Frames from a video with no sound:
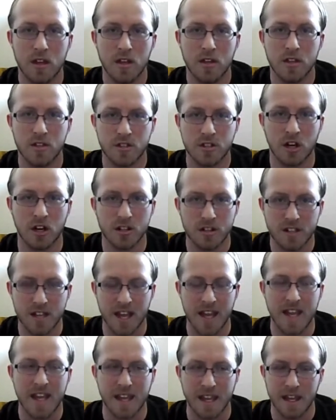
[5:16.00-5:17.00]
to start
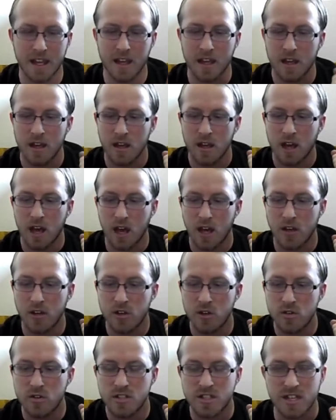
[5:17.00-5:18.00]
taking a
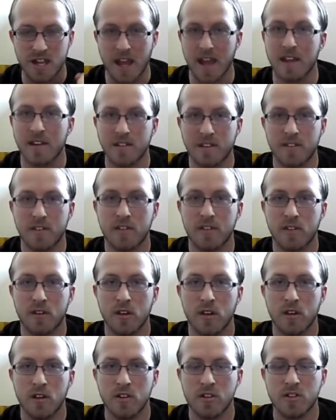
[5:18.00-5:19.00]
new stance,
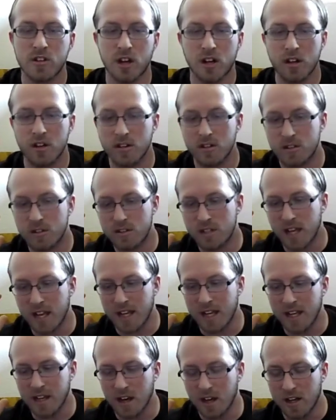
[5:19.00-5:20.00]
to start
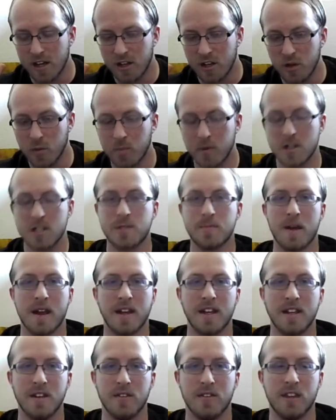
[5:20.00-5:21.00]
taking on a new
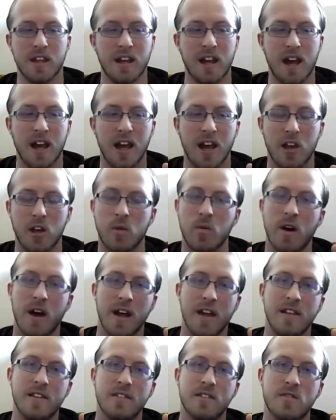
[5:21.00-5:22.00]
perspective that I
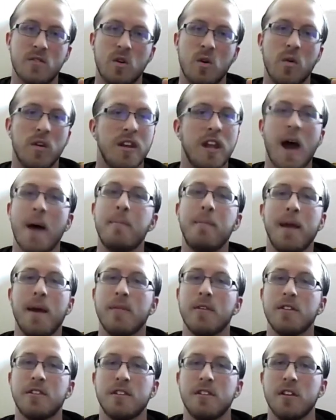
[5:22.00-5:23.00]
otherwise would not be
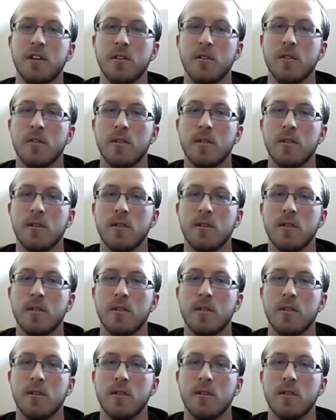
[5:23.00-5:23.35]
able to do?